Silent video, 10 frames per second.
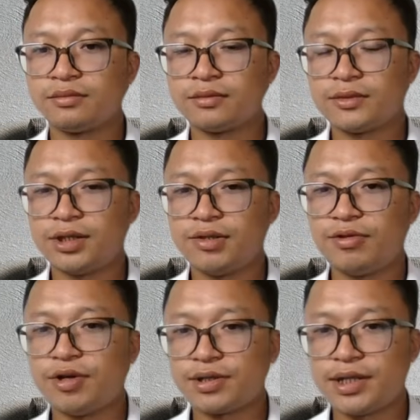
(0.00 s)
New
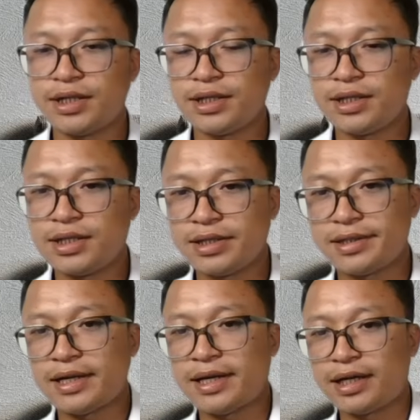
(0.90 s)
York sessions,
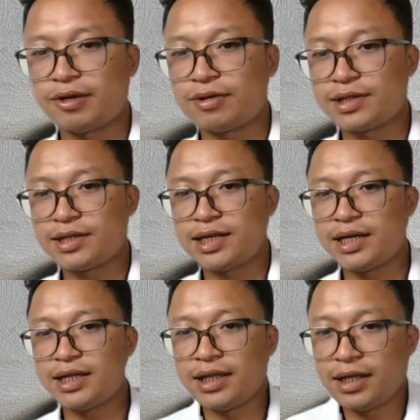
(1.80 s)
I cannot say
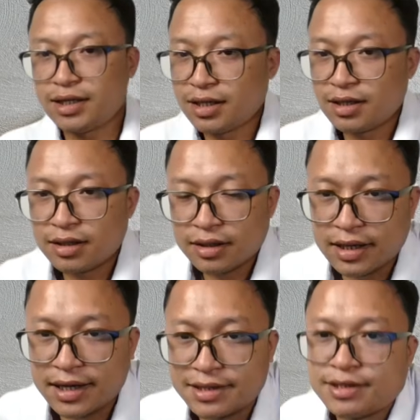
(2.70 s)
anything.
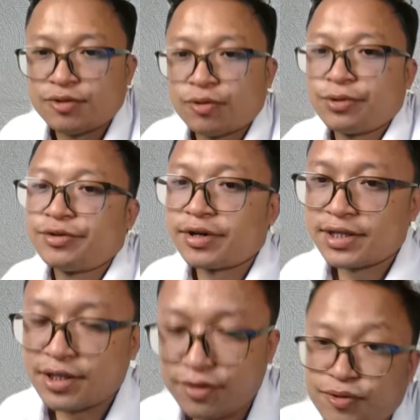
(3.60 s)
Guys, don't
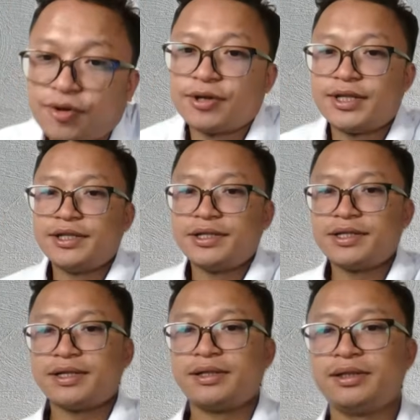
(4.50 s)
trust in New York sessions.
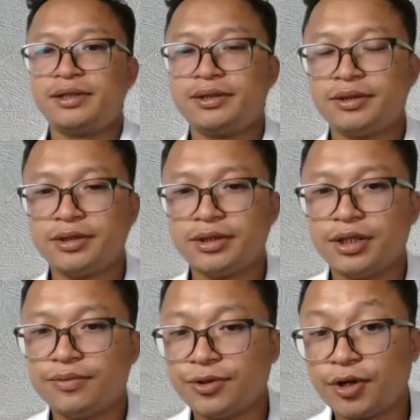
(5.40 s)

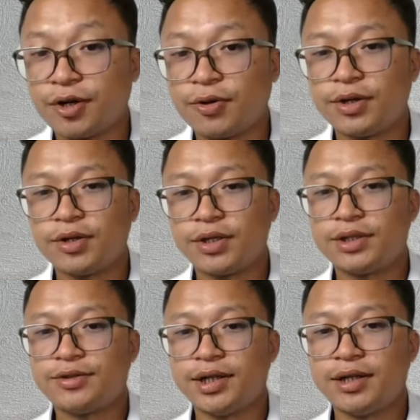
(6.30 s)
If you are going on and
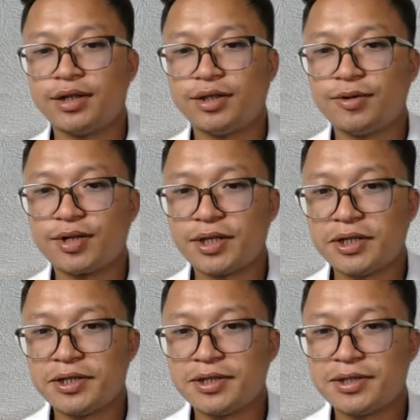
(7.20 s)
trading on New York
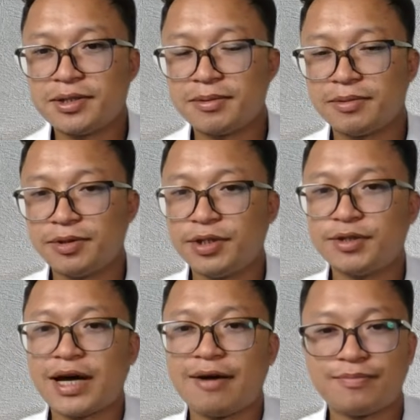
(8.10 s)
sessions, you need to
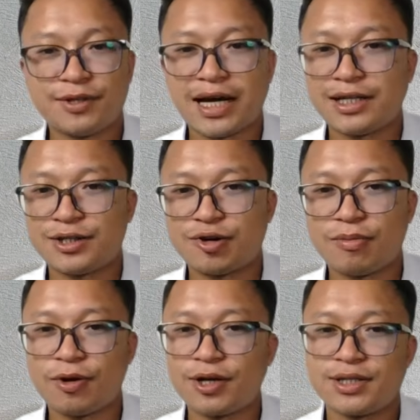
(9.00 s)
have tight stop
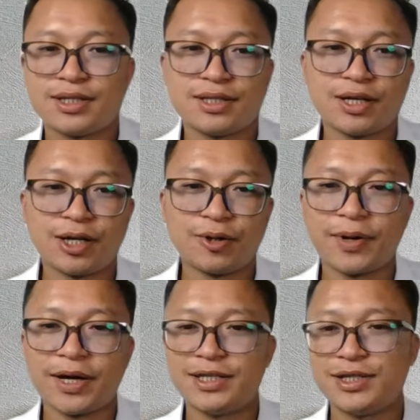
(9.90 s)
loss,
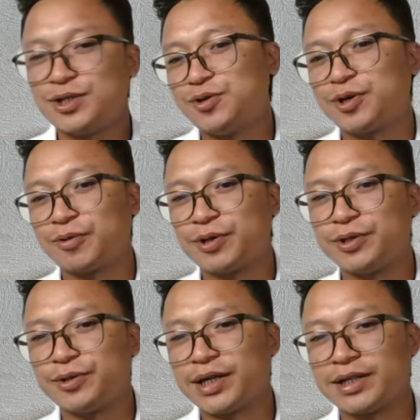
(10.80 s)
otherwise you are going to
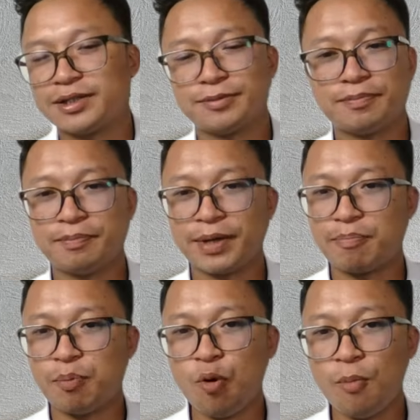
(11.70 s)
get big
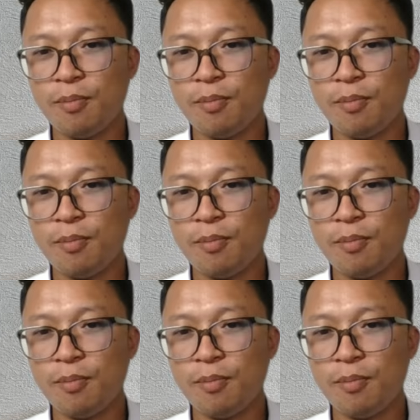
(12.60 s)
boom.